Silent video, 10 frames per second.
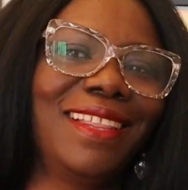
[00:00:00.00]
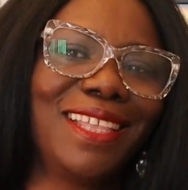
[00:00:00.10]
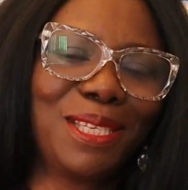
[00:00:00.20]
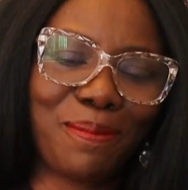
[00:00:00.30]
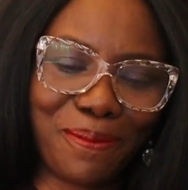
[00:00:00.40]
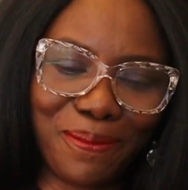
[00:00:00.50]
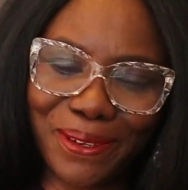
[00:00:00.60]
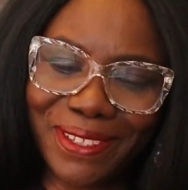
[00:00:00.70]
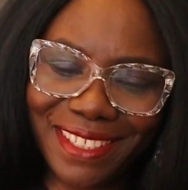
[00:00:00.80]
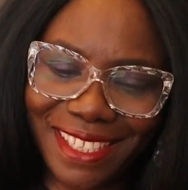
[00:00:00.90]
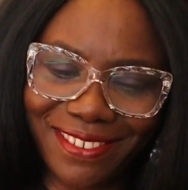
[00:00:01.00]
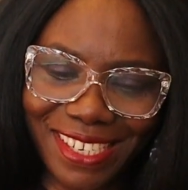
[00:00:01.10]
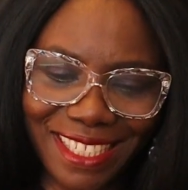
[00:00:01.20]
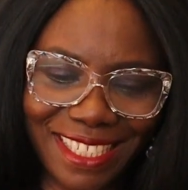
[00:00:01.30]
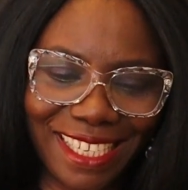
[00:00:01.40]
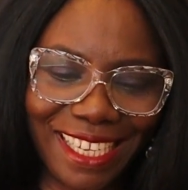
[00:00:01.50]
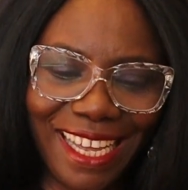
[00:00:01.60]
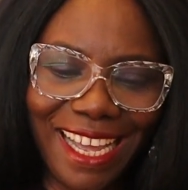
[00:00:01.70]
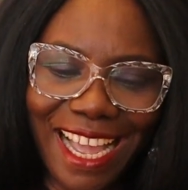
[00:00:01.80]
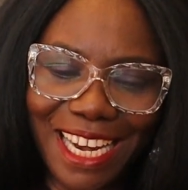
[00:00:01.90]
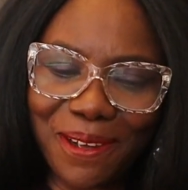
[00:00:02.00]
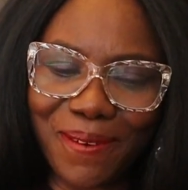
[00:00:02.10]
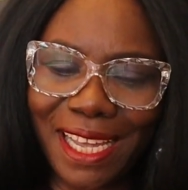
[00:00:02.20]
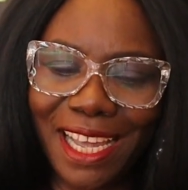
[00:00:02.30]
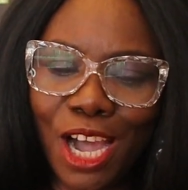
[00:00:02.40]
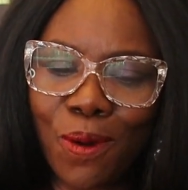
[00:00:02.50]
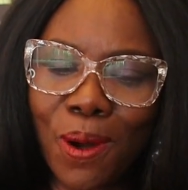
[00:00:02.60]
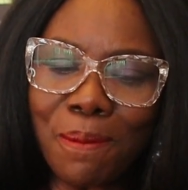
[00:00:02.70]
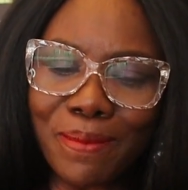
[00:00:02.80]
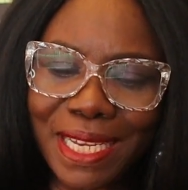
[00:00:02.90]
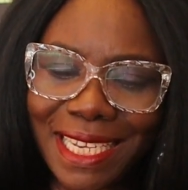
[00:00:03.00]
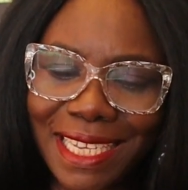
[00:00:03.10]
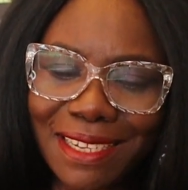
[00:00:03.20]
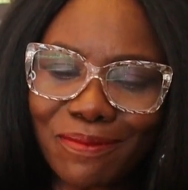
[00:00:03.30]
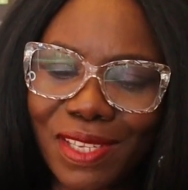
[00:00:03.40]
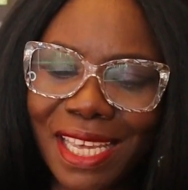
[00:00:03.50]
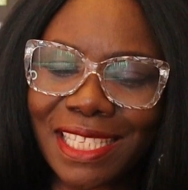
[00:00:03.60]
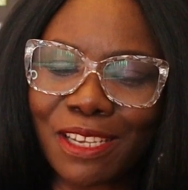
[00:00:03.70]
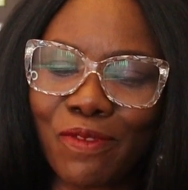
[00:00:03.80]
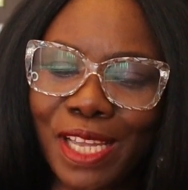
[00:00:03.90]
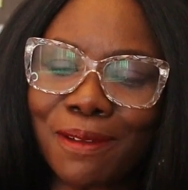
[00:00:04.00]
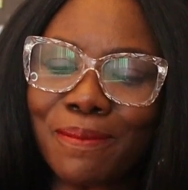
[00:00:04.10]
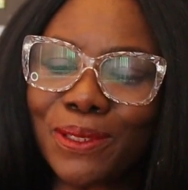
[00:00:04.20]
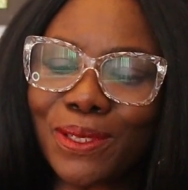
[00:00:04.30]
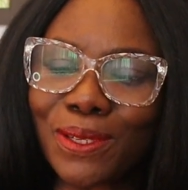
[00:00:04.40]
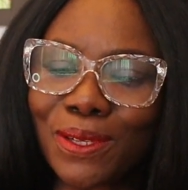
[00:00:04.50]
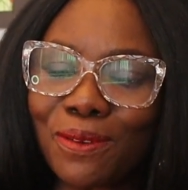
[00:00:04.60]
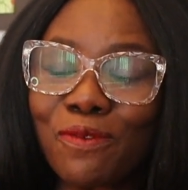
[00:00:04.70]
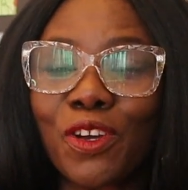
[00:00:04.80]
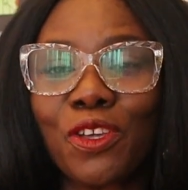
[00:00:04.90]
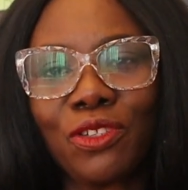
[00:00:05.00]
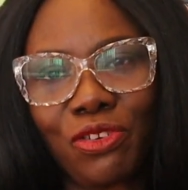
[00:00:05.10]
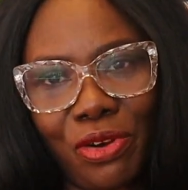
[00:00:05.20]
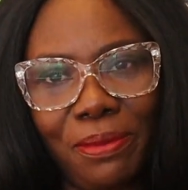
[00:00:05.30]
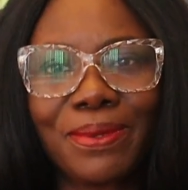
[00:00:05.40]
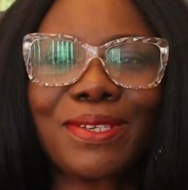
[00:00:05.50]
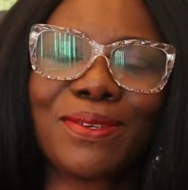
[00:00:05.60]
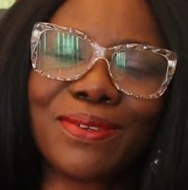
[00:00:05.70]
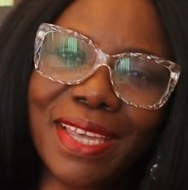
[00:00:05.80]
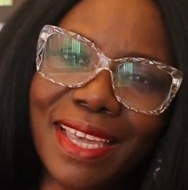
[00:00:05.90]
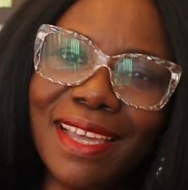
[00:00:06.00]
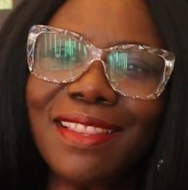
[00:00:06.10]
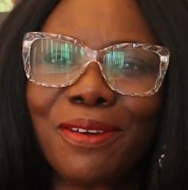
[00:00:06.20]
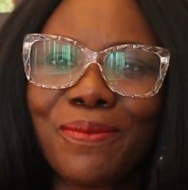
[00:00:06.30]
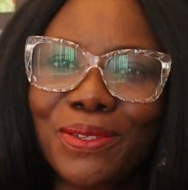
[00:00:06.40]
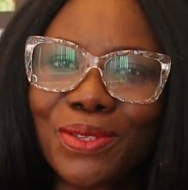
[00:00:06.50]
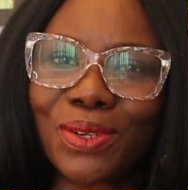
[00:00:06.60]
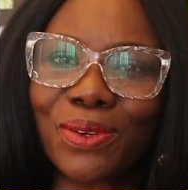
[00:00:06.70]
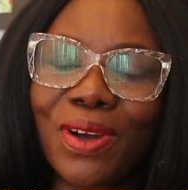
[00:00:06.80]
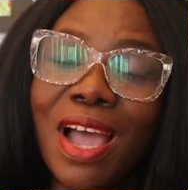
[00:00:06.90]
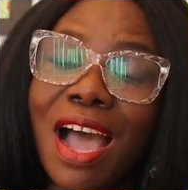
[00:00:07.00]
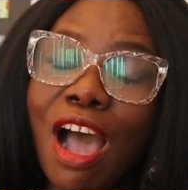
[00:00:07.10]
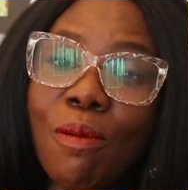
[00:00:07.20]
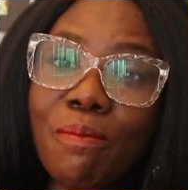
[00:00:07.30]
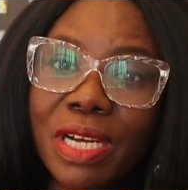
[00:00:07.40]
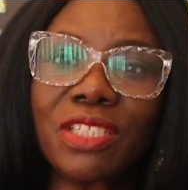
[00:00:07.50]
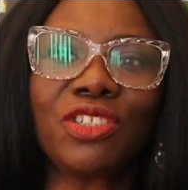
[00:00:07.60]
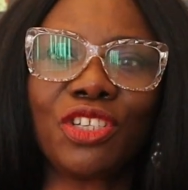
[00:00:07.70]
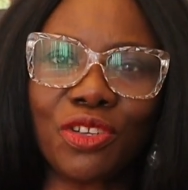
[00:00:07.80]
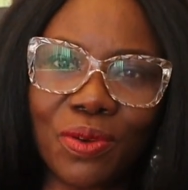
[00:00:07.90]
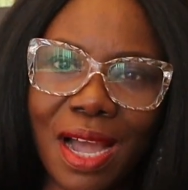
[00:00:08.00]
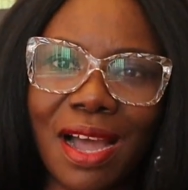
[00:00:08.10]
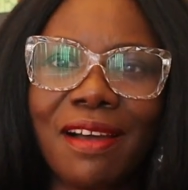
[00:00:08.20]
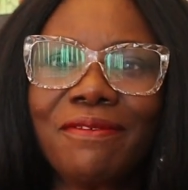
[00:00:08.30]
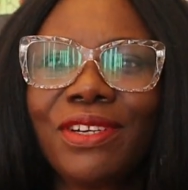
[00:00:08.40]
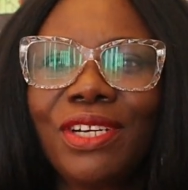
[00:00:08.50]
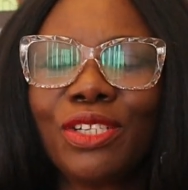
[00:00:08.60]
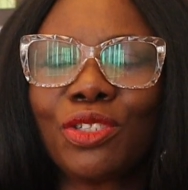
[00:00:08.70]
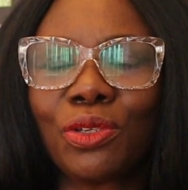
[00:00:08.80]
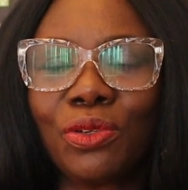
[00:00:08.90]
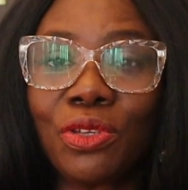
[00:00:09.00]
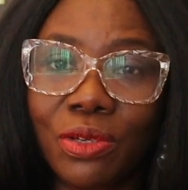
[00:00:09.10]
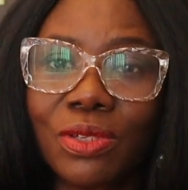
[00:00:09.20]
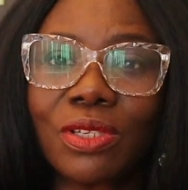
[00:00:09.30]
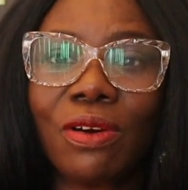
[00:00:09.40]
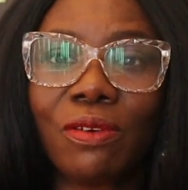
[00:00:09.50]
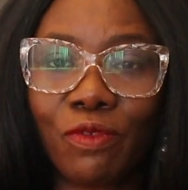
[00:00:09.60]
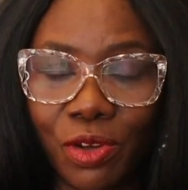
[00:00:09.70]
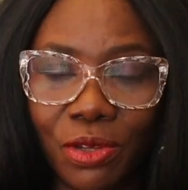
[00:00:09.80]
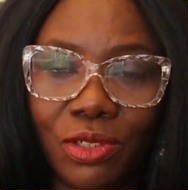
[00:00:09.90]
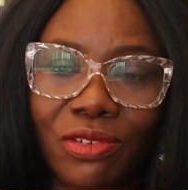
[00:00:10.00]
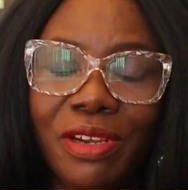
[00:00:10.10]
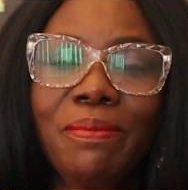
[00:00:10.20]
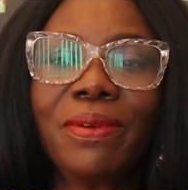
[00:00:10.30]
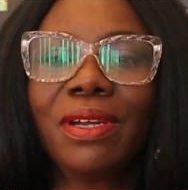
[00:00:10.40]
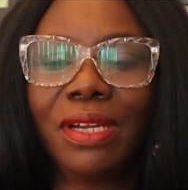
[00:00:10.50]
These people, seriously. Anyway, what money is available to you for your trip? So here they want to know how much do you have to use for your trip.